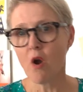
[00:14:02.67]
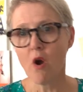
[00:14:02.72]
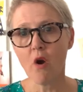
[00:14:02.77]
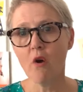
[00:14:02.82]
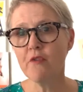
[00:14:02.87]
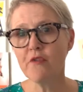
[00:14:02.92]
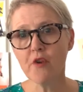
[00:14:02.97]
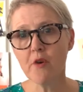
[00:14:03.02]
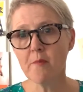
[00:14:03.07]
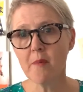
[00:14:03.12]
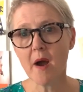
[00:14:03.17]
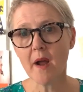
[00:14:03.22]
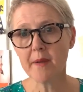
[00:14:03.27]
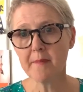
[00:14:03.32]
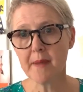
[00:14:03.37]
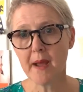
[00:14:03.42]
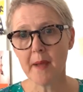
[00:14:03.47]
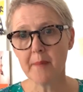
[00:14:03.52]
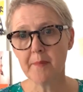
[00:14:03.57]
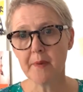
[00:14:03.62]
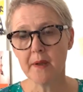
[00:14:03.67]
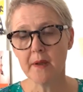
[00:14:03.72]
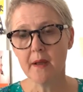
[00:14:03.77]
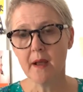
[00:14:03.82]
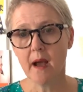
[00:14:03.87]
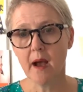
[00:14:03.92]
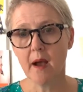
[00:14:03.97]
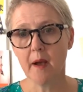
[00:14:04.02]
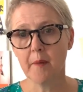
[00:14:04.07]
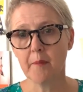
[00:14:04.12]
of your mind map.
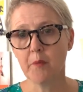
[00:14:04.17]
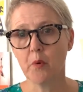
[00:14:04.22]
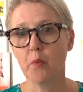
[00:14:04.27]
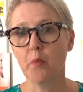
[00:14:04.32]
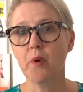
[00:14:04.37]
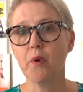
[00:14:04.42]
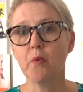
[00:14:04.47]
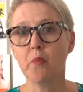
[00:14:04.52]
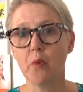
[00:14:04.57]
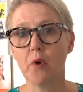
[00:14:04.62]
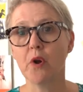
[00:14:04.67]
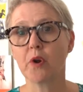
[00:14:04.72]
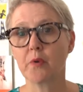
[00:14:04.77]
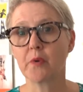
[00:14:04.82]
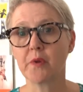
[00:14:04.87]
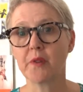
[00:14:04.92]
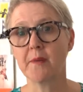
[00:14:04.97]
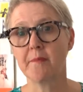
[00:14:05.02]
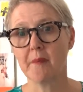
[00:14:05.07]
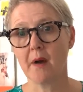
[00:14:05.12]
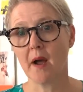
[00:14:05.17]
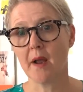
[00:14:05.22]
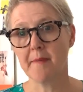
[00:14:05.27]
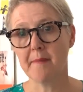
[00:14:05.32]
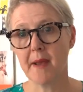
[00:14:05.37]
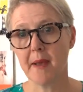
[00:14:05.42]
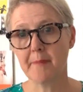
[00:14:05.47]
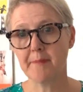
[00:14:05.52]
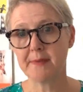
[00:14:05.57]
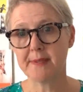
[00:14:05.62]
We'll work with the mind
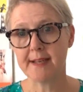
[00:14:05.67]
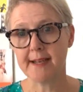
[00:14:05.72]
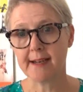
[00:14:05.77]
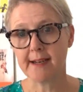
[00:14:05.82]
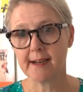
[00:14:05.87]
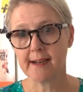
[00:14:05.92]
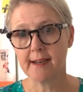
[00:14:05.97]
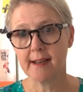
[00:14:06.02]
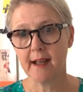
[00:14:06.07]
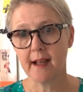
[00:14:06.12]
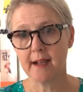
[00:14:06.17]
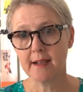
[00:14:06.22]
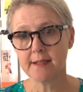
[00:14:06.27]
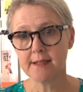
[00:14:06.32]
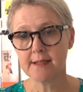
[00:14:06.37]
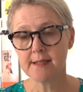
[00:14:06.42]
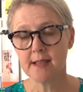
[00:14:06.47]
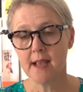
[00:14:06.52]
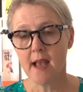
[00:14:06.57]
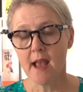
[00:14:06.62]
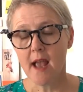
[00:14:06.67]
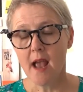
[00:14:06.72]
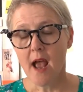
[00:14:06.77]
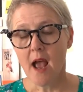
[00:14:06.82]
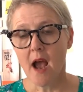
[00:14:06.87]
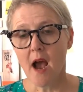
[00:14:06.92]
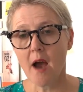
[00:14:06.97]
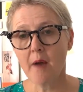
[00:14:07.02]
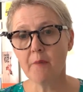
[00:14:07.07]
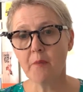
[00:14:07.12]
maps in class.
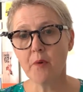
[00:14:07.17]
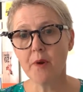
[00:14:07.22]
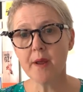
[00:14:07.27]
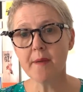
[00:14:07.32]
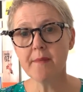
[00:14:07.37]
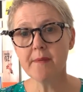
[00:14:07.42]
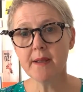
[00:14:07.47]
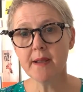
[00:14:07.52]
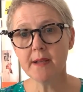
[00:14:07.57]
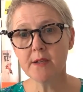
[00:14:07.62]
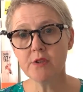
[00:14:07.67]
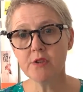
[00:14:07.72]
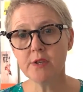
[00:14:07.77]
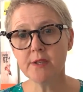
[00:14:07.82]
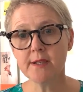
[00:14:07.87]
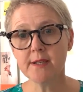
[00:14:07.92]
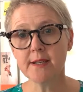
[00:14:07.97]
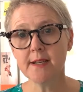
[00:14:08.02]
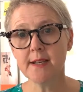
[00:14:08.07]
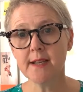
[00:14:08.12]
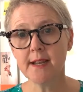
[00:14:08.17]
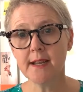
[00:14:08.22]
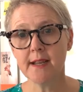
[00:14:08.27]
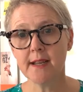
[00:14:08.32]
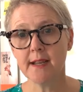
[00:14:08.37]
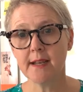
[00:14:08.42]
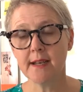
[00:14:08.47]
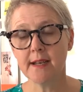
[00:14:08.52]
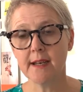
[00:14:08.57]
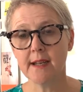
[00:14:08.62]
What I'm interested
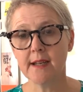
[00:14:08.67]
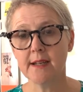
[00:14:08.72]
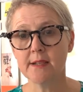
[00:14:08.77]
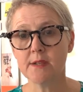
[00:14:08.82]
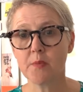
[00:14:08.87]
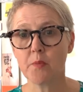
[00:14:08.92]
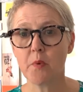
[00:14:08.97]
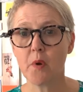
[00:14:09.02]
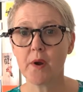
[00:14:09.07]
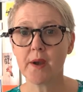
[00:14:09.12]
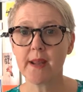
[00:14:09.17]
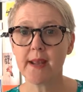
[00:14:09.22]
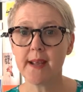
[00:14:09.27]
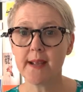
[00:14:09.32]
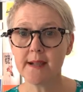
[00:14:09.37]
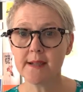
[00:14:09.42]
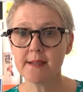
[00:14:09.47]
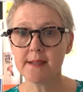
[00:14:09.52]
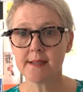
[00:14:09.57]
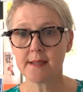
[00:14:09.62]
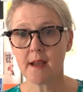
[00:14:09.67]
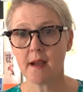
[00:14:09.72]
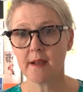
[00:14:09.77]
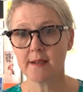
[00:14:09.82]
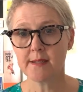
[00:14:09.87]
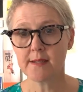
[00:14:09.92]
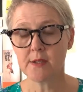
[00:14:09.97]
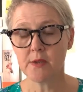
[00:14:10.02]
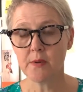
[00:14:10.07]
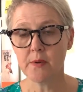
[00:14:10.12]
in is what
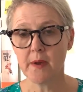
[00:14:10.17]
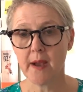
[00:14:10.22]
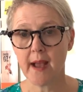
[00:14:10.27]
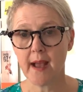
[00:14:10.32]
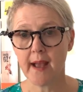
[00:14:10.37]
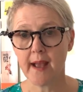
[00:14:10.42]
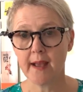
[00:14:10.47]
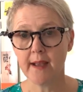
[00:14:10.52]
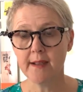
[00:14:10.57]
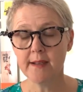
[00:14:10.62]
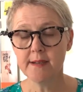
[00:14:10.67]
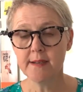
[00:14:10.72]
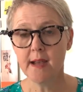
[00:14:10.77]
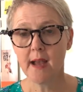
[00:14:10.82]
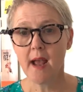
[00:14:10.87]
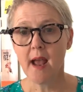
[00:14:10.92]
insights you had